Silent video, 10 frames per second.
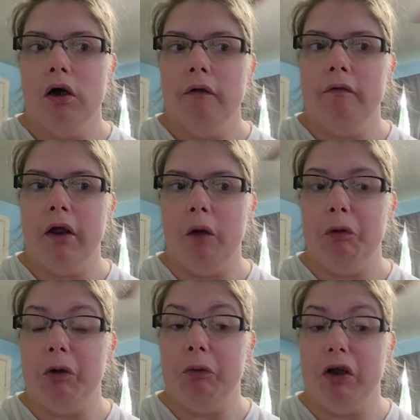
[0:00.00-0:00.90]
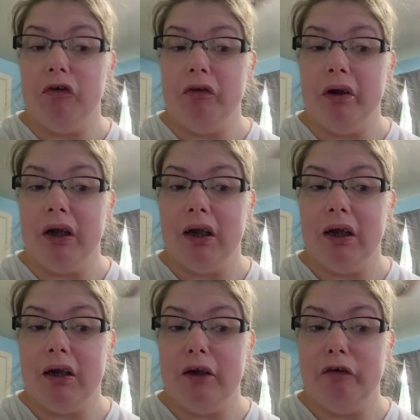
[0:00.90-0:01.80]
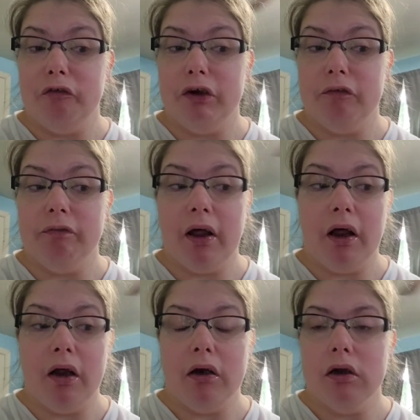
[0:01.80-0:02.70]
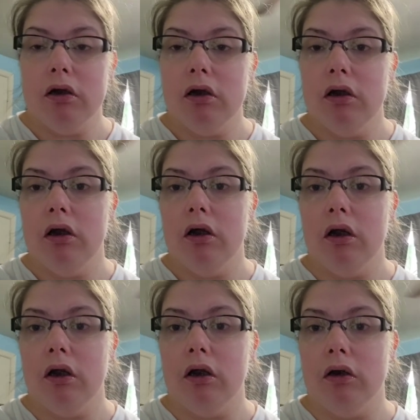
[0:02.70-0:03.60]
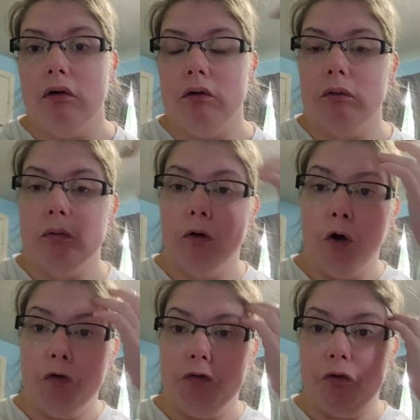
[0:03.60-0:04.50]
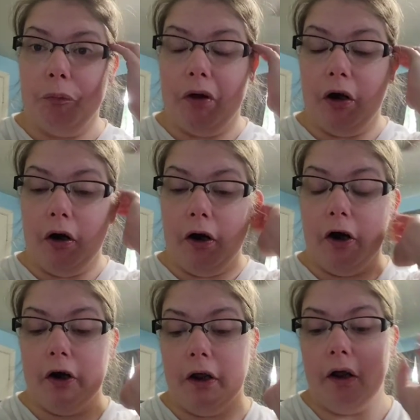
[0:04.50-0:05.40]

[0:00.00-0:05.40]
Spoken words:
see how many pages a day I need to read of that and go from there. I already